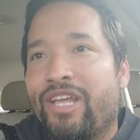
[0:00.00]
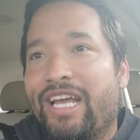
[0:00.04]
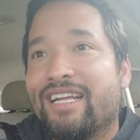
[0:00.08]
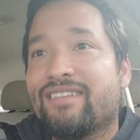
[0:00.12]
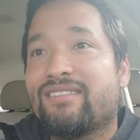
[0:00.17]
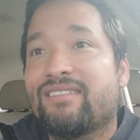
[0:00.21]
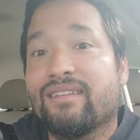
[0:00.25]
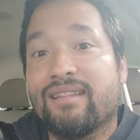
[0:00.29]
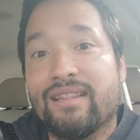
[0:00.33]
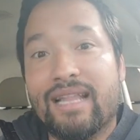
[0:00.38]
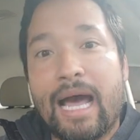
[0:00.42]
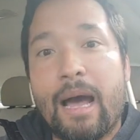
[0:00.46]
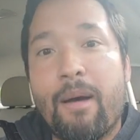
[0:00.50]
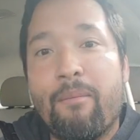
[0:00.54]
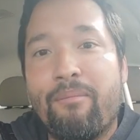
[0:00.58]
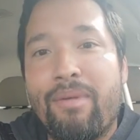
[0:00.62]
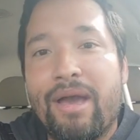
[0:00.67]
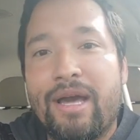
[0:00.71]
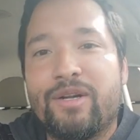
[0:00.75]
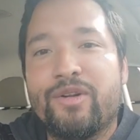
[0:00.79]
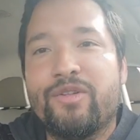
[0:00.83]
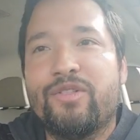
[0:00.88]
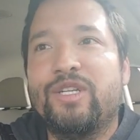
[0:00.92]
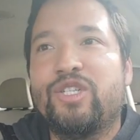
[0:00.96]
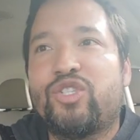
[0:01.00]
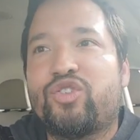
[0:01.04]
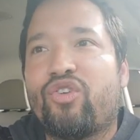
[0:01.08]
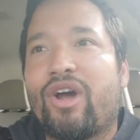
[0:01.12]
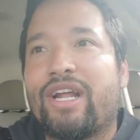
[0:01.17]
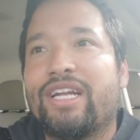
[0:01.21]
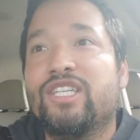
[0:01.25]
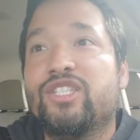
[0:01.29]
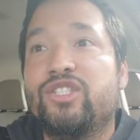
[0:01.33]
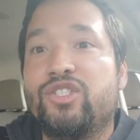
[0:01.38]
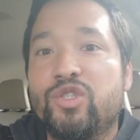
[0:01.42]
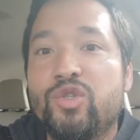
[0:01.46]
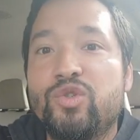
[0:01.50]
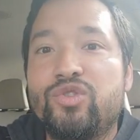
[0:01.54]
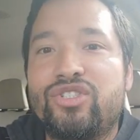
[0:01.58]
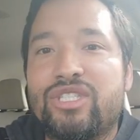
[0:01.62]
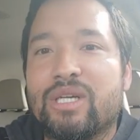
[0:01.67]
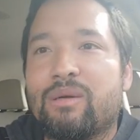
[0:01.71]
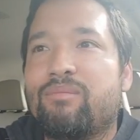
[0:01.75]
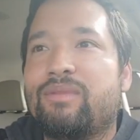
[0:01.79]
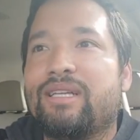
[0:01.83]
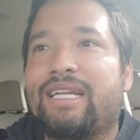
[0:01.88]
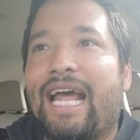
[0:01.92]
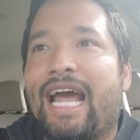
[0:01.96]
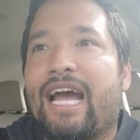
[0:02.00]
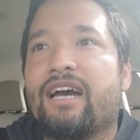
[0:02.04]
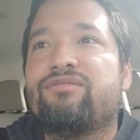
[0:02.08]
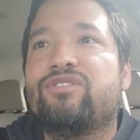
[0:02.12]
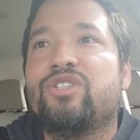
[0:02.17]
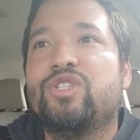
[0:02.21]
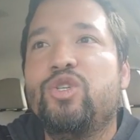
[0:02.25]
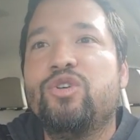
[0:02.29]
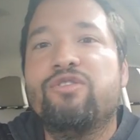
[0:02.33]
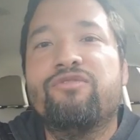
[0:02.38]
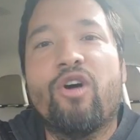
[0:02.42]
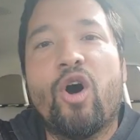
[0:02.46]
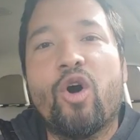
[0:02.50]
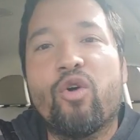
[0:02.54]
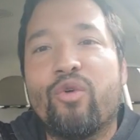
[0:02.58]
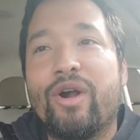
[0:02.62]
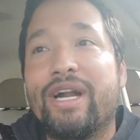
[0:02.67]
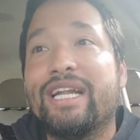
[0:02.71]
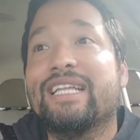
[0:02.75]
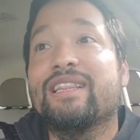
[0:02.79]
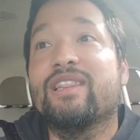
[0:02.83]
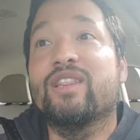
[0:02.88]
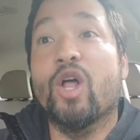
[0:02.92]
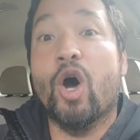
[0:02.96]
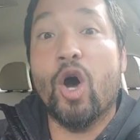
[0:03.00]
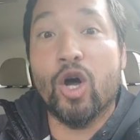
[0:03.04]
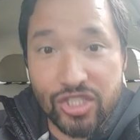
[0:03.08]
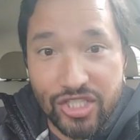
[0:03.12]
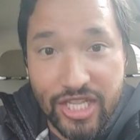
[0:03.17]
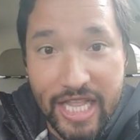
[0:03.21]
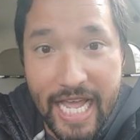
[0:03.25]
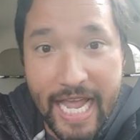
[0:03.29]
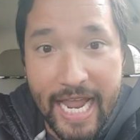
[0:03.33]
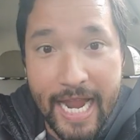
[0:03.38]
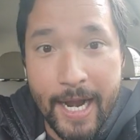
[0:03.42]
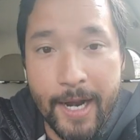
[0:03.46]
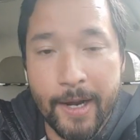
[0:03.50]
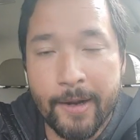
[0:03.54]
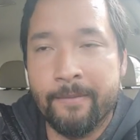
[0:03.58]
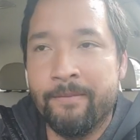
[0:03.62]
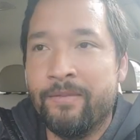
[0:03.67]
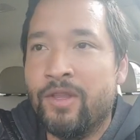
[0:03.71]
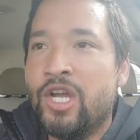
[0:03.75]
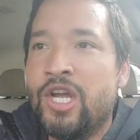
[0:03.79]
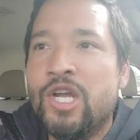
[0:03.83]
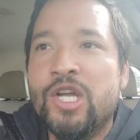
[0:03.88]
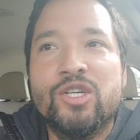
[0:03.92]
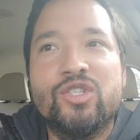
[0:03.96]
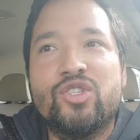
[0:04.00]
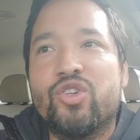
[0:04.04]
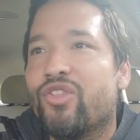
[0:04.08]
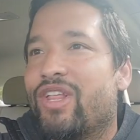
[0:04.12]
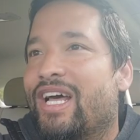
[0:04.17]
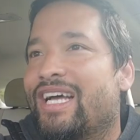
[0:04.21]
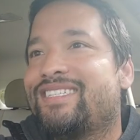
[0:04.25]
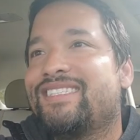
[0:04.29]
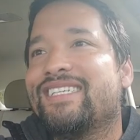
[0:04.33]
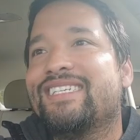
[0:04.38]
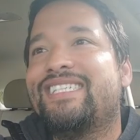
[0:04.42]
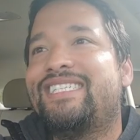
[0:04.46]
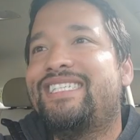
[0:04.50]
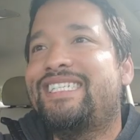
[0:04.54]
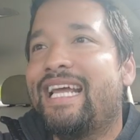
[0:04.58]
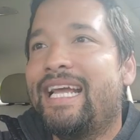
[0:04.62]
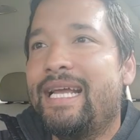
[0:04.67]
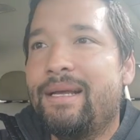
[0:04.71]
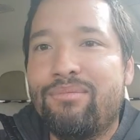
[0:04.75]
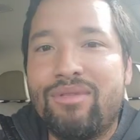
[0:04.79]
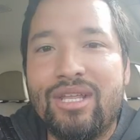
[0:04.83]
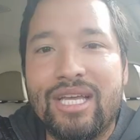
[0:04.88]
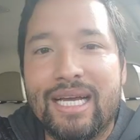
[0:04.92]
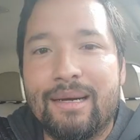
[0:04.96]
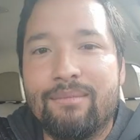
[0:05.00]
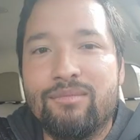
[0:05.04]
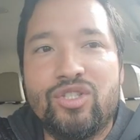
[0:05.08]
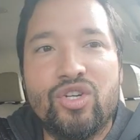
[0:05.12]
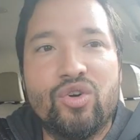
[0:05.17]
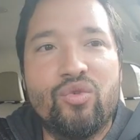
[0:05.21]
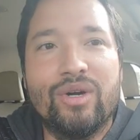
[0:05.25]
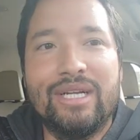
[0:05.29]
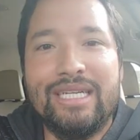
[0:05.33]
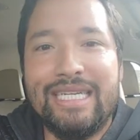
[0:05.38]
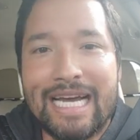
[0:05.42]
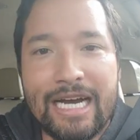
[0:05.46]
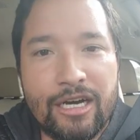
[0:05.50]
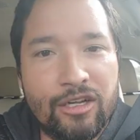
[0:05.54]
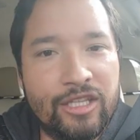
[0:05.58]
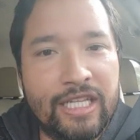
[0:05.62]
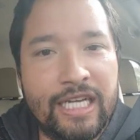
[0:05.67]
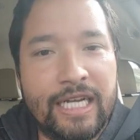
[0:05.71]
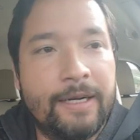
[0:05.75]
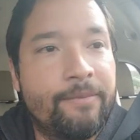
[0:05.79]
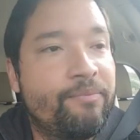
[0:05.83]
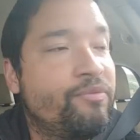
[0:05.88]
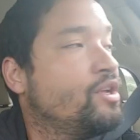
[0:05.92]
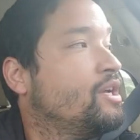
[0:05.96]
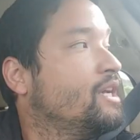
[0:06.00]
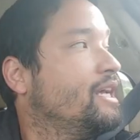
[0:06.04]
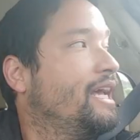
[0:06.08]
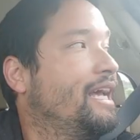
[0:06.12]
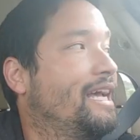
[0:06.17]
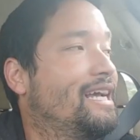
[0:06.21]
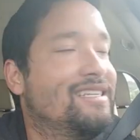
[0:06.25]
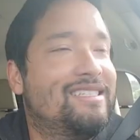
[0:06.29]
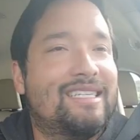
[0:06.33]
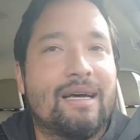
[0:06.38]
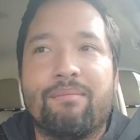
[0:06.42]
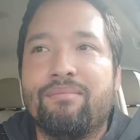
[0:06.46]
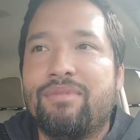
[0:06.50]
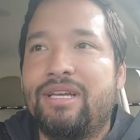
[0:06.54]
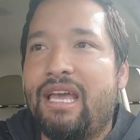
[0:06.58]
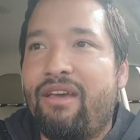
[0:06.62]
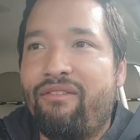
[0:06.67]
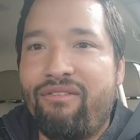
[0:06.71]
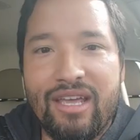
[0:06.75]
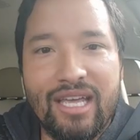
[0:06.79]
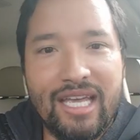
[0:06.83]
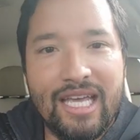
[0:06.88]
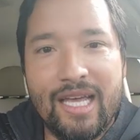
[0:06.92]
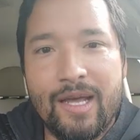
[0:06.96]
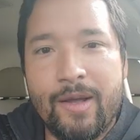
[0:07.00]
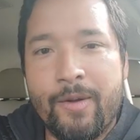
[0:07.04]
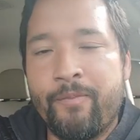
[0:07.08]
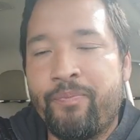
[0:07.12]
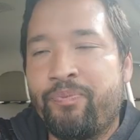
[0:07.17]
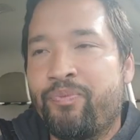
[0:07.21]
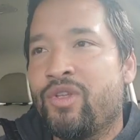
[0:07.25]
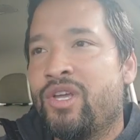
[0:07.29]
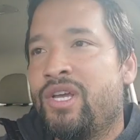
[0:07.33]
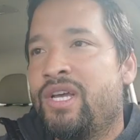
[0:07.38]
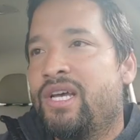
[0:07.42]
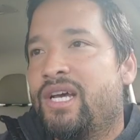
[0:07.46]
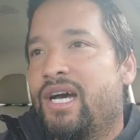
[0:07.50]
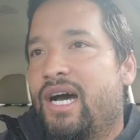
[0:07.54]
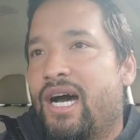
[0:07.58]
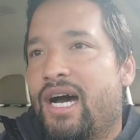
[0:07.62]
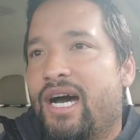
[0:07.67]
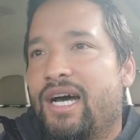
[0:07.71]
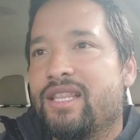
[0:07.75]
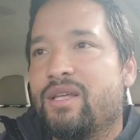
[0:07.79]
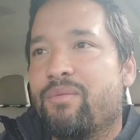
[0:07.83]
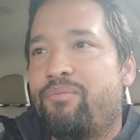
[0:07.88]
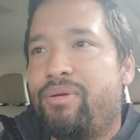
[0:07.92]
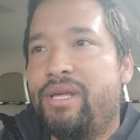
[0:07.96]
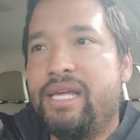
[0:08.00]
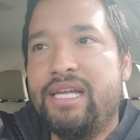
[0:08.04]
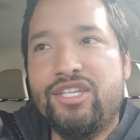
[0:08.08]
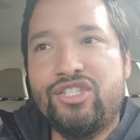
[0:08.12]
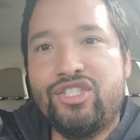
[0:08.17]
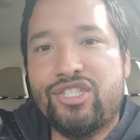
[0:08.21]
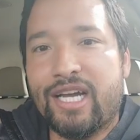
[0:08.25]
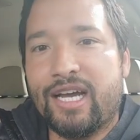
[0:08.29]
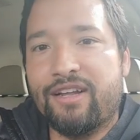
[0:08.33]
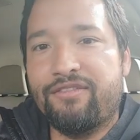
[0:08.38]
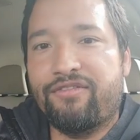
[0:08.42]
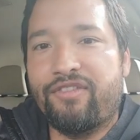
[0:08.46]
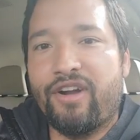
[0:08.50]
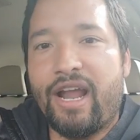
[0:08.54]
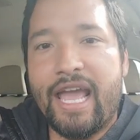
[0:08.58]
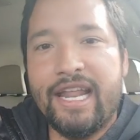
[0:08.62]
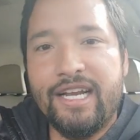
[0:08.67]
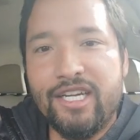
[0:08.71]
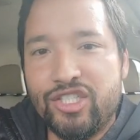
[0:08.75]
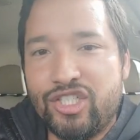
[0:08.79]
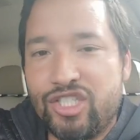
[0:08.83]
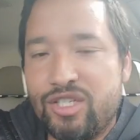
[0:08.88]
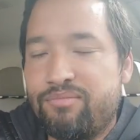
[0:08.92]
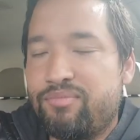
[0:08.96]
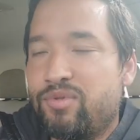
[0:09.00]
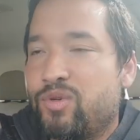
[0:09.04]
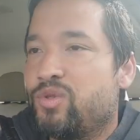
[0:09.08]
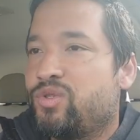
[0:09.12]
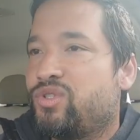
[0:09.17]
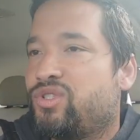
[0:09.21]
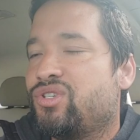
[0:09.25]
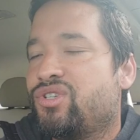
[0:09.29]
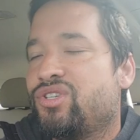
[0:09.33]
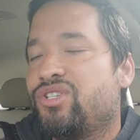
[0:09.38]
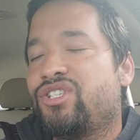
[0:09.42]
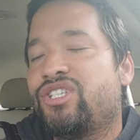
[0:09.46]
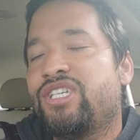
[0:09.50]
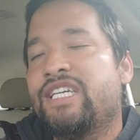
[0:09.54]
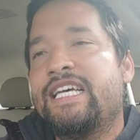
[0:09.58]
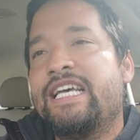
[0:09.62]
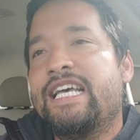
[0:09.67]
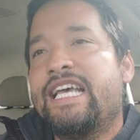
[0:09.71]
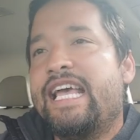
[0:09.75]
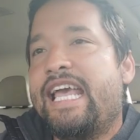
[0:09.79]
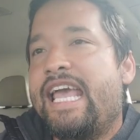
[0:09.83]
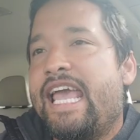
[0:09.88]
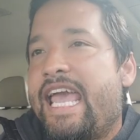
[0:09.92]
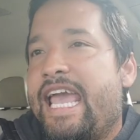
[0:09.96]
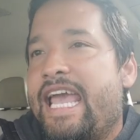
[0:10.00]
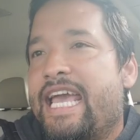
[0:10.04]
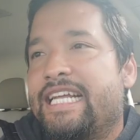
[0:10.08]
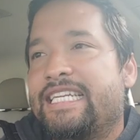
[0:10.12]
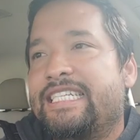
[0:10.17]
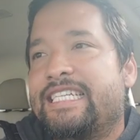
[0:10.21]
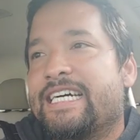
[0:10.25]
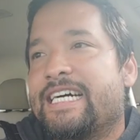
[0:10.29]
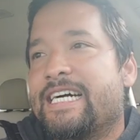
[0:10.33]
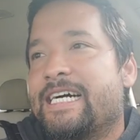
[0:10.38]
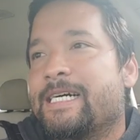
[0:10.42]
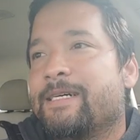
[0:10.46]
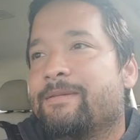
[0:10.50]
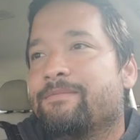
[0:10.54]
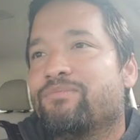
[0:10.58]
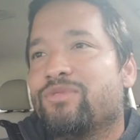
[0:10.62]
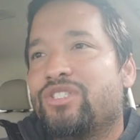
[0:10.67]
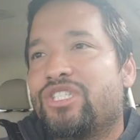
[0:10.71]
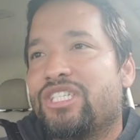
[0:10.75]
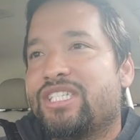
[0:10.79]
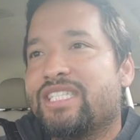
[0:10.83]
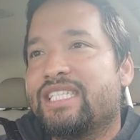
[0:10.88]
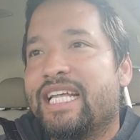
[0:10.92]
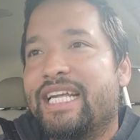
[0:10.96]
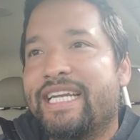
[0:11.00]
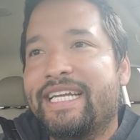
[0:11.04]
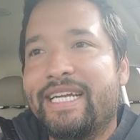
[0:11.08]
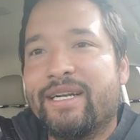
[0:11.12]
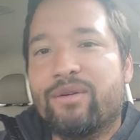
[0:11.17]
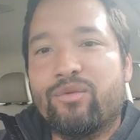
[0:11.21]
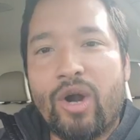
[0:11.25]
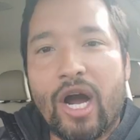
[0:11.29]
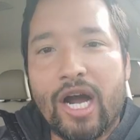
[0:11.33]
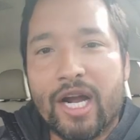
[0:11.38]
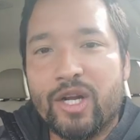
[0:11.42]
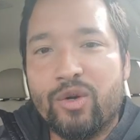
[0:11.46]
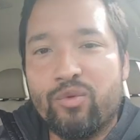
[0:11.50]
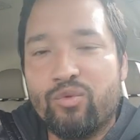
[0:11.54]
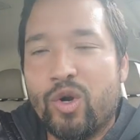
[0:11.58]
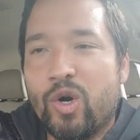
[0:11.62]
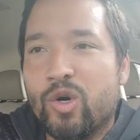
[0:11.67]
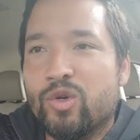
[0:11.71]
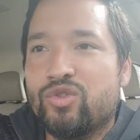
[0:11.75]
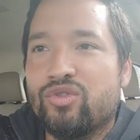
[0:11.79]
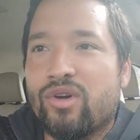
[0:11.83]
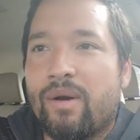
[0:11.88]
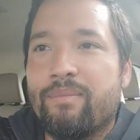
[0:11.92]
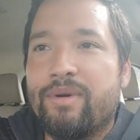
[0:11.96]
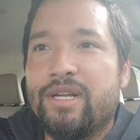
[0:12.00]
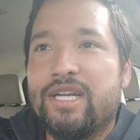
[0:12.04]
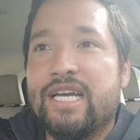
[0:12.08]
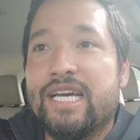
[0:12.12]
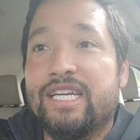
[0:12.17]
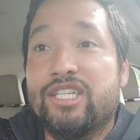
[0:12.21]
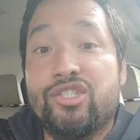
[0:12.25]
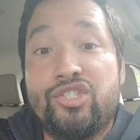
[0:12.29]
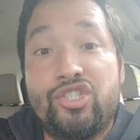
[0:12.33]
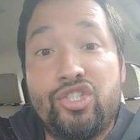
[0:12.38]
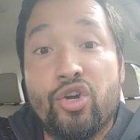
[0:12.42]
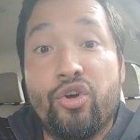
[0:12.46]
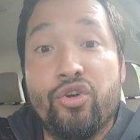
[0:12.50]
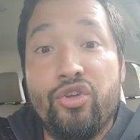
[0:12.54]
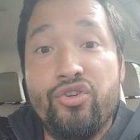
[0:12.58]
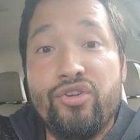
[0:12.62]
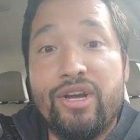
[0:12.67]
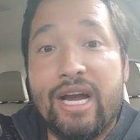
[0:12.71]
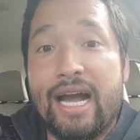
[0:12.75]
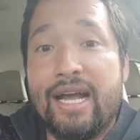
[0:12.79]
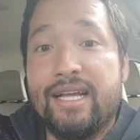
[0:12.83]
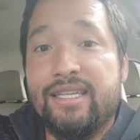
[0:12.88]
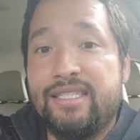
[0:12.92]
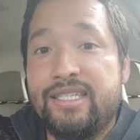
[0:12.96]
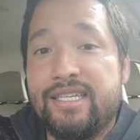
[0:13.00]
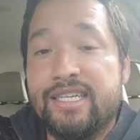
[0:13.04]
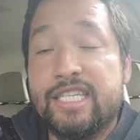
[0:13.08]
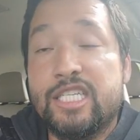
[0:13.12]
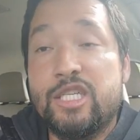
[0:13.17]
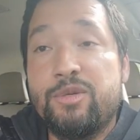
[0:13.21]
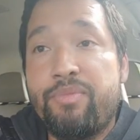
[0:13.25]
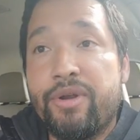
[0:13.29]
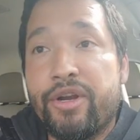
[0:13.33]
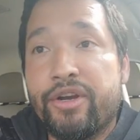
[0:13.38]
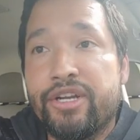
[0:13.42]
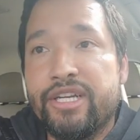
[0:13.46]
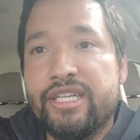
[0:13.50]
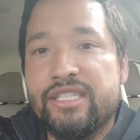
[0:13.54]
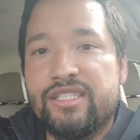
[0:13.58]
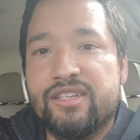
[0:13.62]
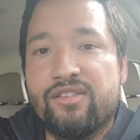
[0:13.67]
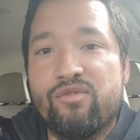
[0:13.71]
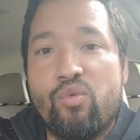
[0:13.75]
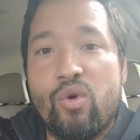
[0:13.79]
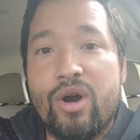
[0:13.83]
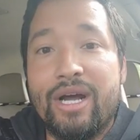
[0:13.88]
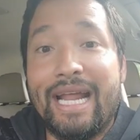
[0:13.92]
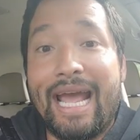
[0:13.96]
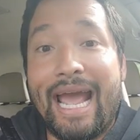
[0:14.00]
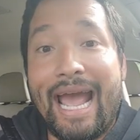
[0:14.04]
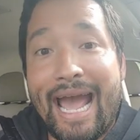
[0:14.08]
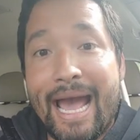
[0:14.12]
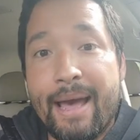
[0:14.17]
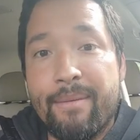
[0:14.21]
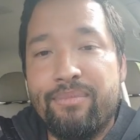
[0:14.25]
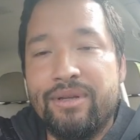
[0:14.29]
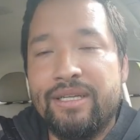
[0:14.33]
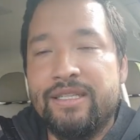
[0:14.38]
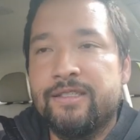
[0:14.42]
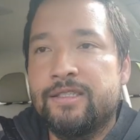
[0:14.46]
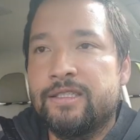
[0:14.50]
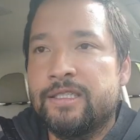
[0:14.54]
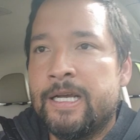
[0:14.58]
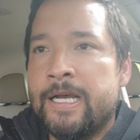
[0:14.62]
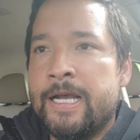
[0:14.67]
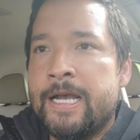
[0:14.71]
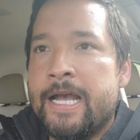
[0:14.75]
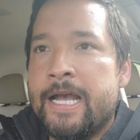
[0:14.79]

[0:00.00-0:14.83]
it's a lot better than trying to do something after you've already lost the hair so that's the same thing i'm doing down there is i'm giving him uh, the p shot for energy boosters and um, just letting it rock and roll so i'm gonna show you guys the experience of what happens